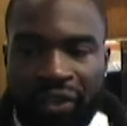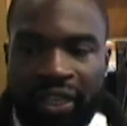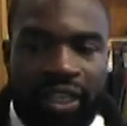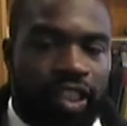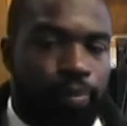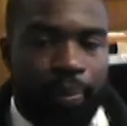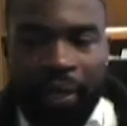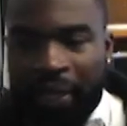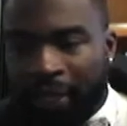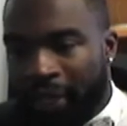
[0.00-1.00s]
and against
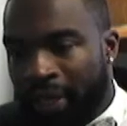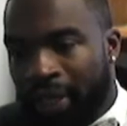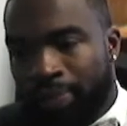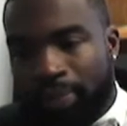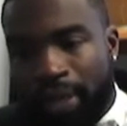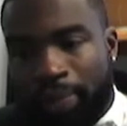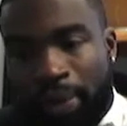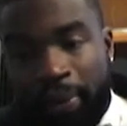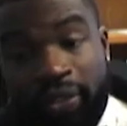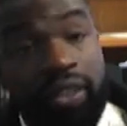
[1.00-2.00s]
being
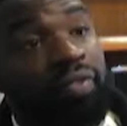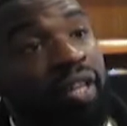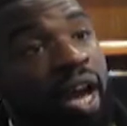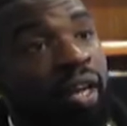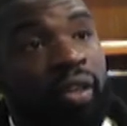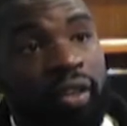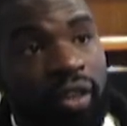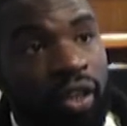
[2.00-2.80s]
a person of color